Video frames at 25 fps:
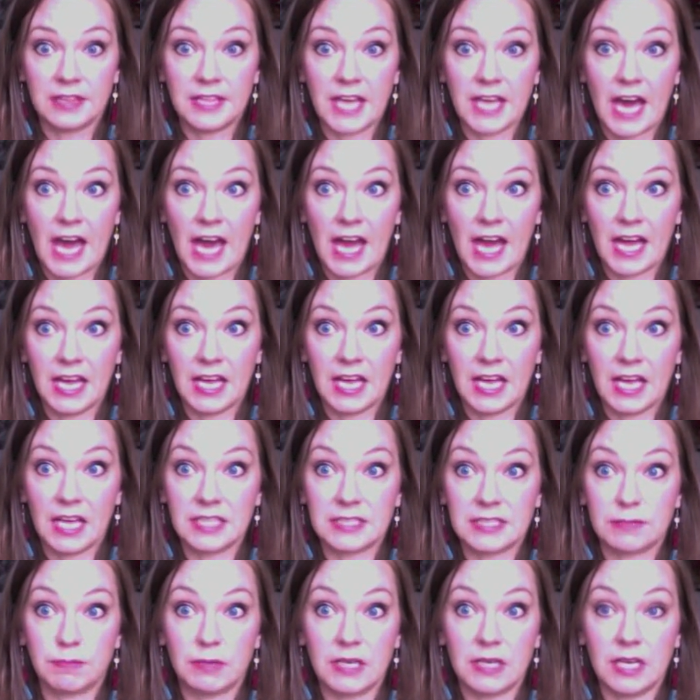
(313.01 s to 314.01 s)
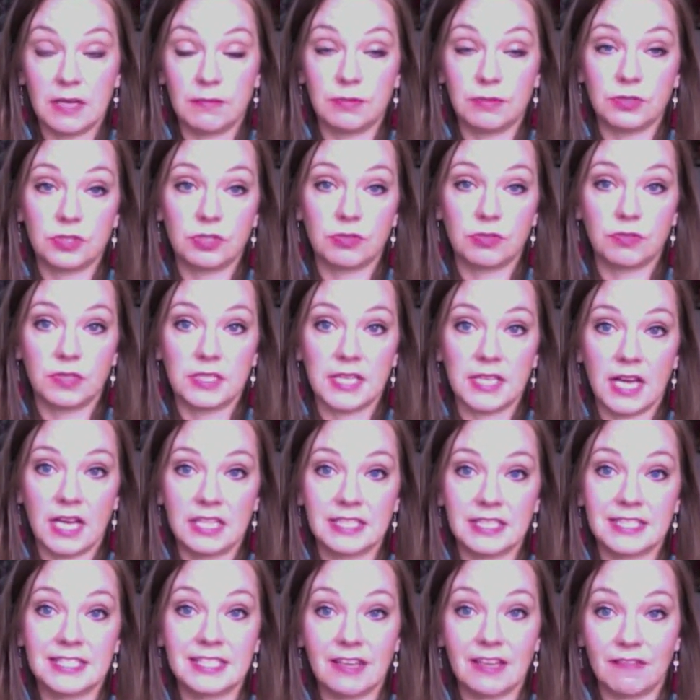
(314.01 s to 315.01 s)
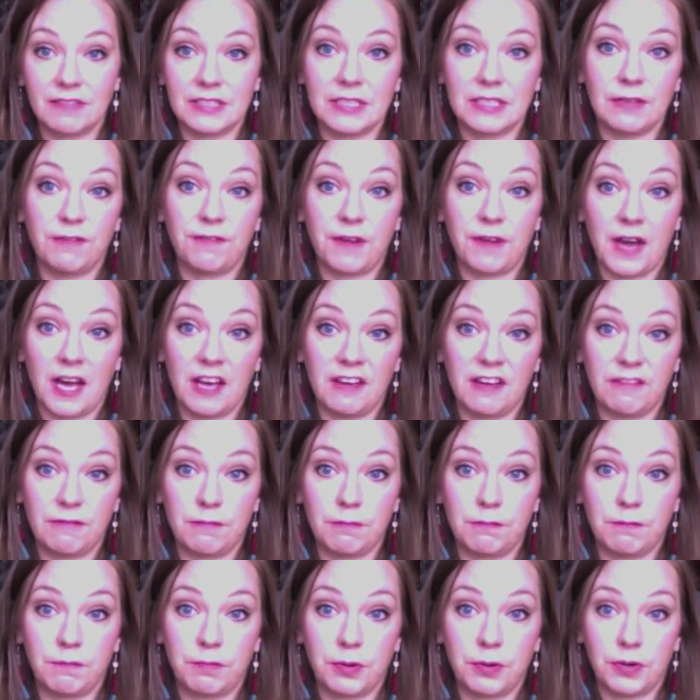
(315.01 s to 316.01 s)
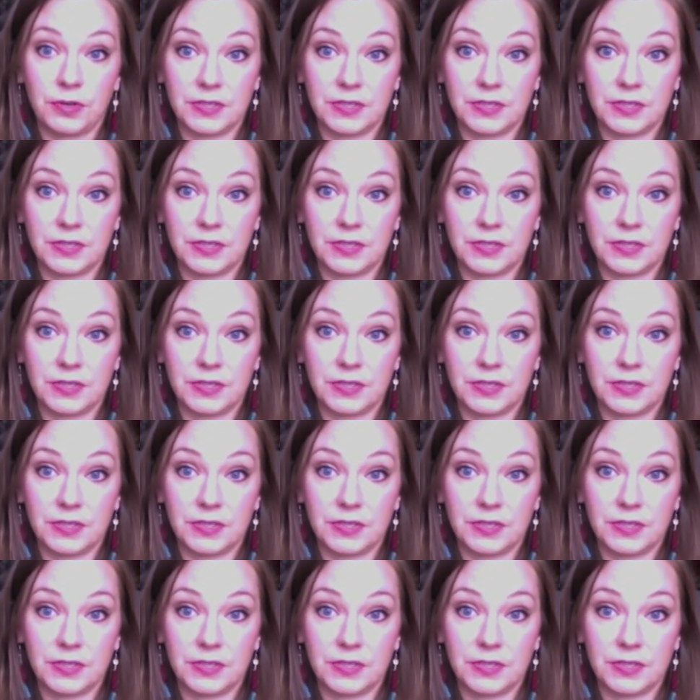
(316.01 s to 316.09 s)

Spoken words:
that it's been able to retain 75%